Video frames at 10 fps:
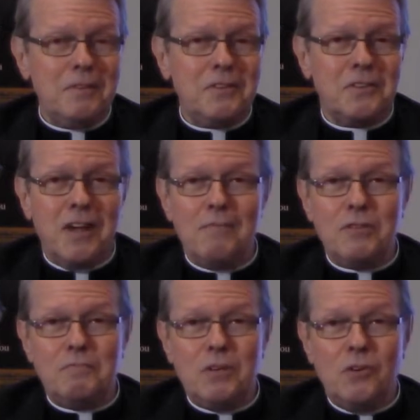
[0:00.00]
at this time
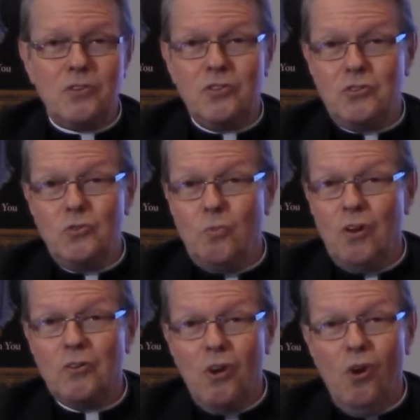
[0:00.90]
is because, as you
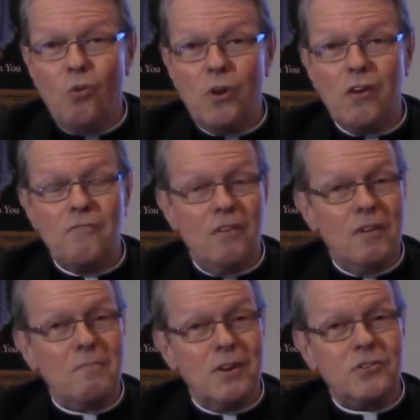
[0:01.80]
well know, we are
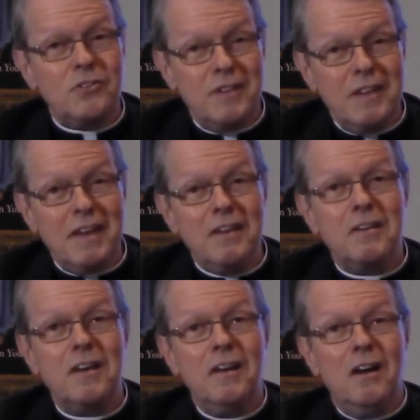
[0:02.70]
very much in
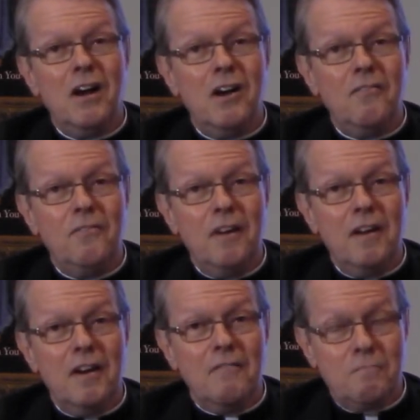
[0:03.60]
need
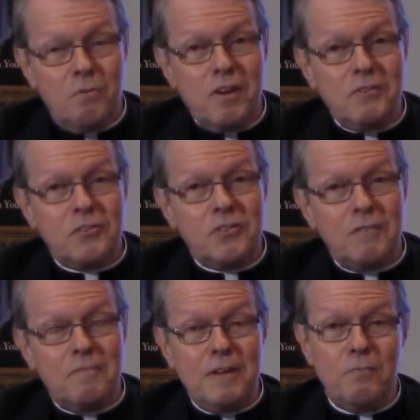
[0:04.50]
of priests.
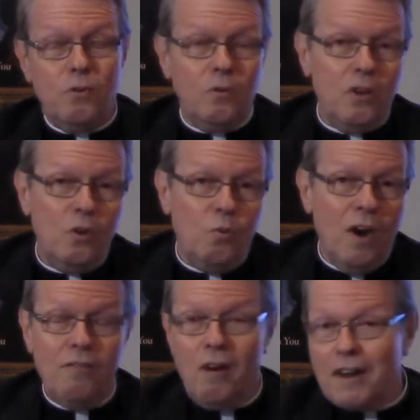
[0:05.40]
And people,
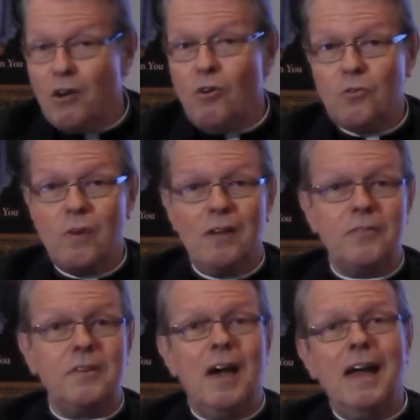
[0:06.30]
wherever I go
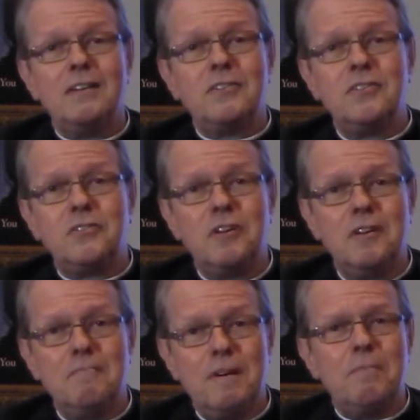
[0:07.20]
throughout the diocese,
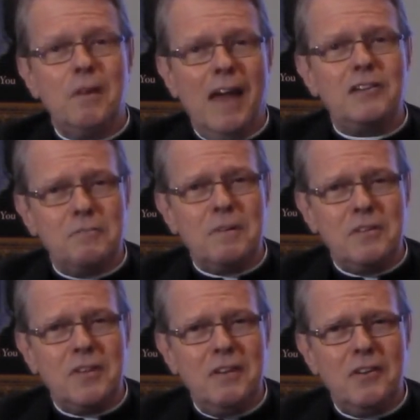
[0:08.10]
people ask me,
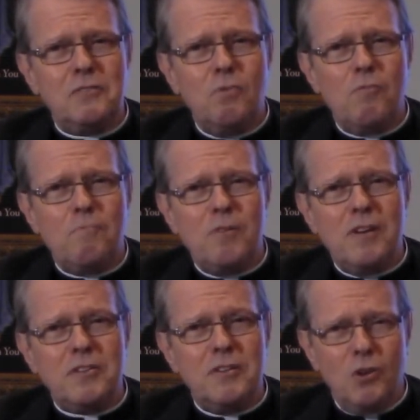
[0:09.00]
send us more
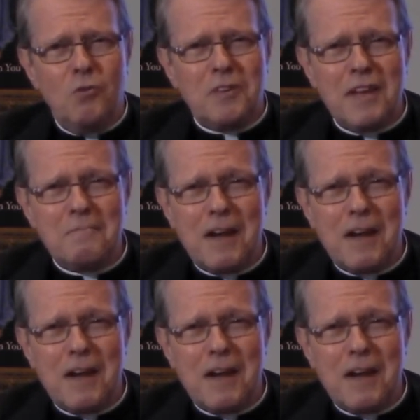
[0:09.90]
priests and don't take